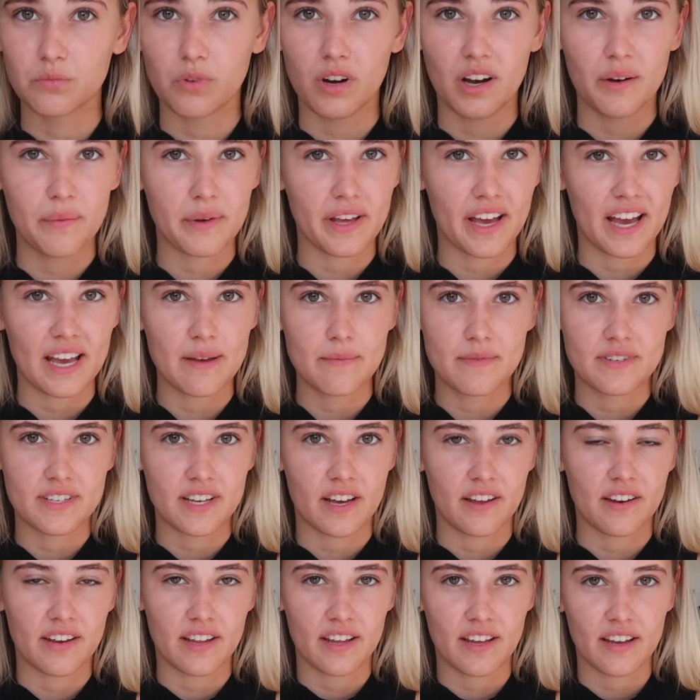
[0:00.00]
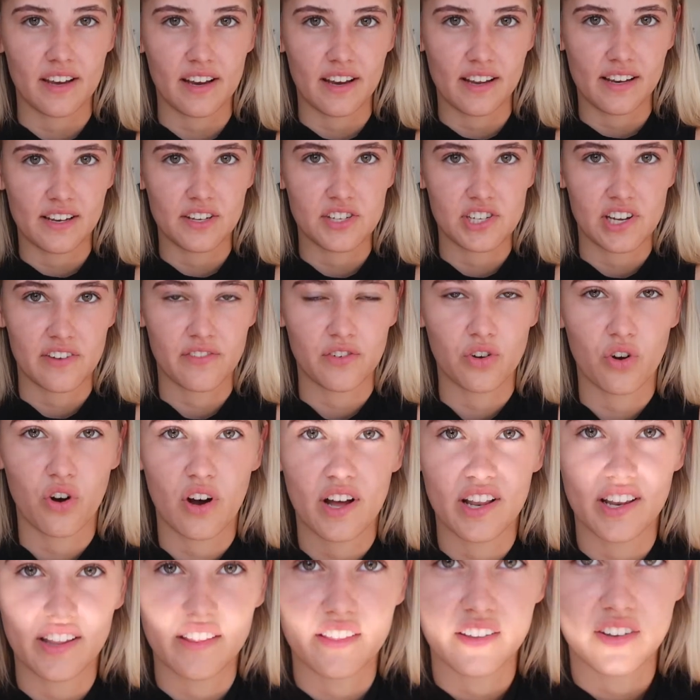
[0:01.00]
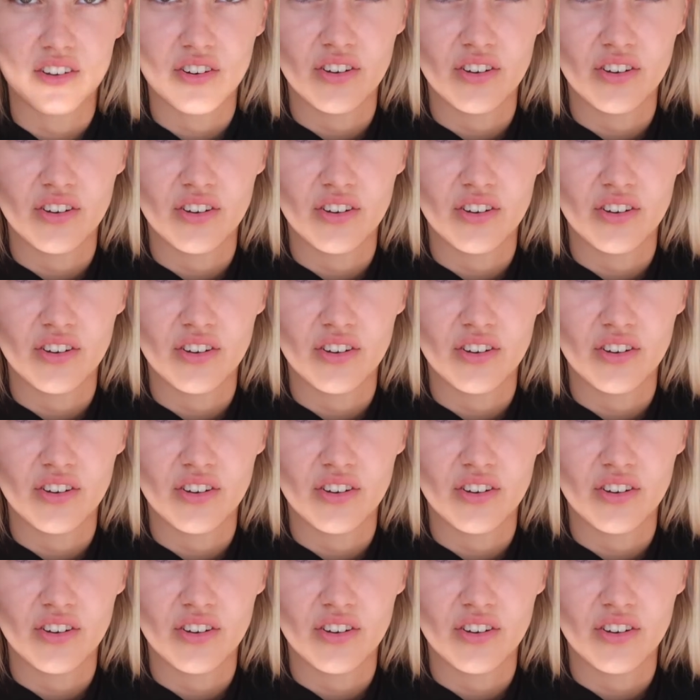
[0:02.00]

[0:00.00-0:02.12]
Why are we aiming down here? I literally haven't got anything